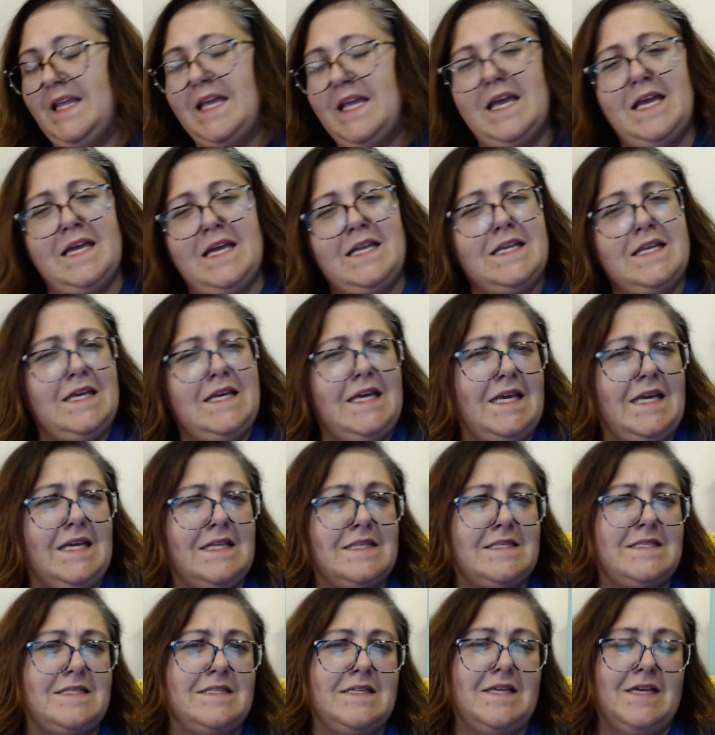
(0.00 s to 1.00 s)
and
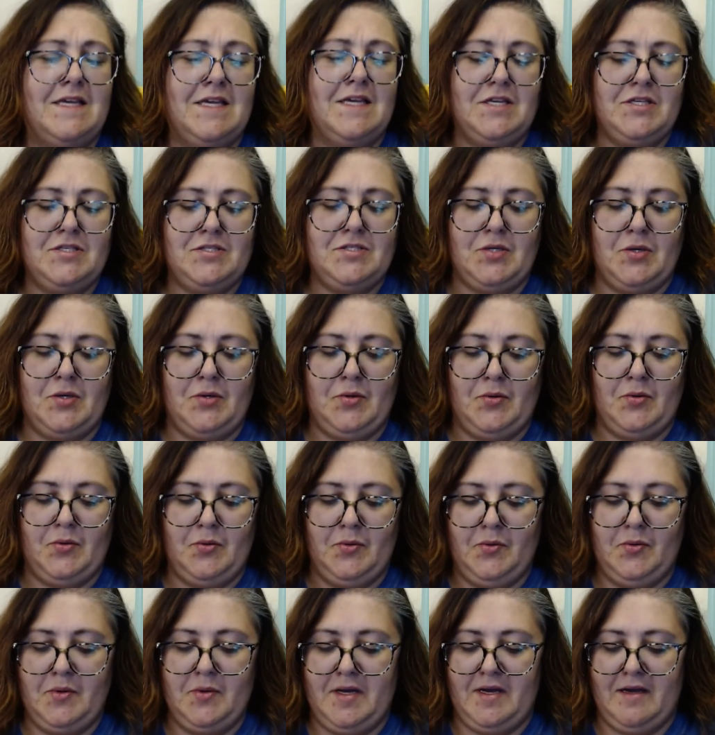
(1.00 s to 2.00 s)
Keats.
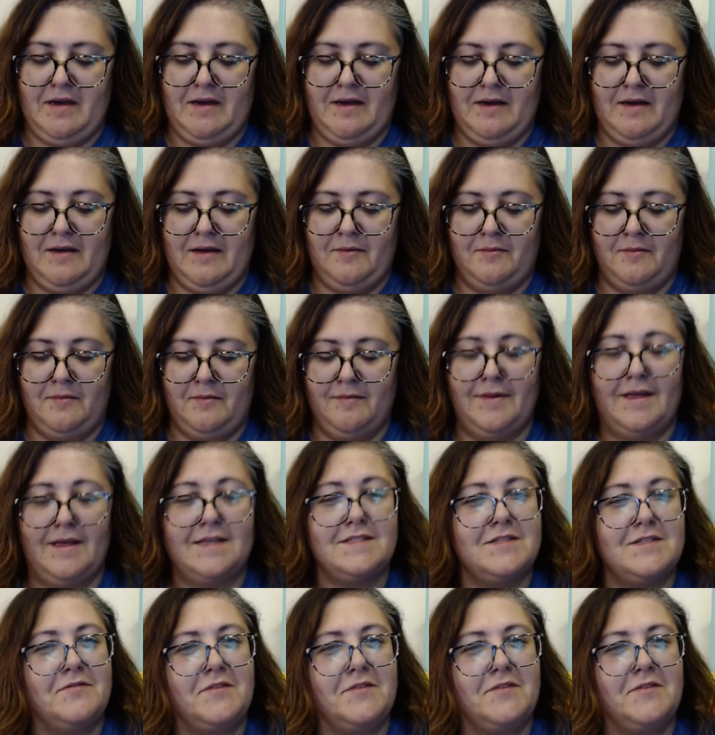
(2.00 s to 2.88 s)
So lots